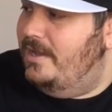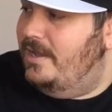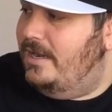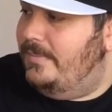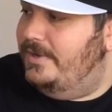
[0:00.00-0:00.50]

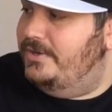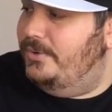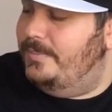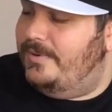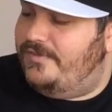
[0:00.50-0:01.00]
and I'm gonna do
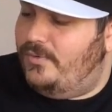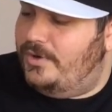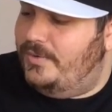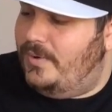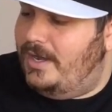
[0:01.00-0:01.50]
it my
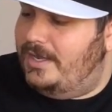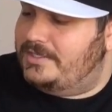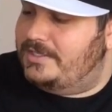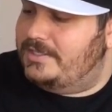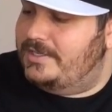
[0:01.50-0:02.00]
40
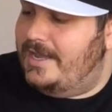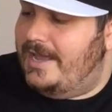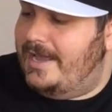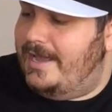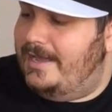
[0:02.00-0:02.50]
watts
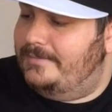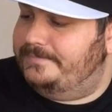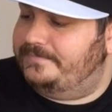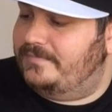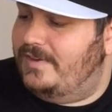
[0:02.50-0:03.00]
at
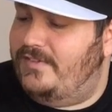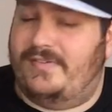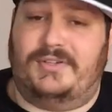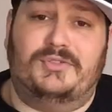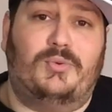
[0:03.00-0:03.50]

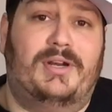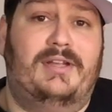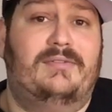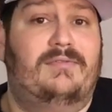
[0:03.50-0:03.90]
520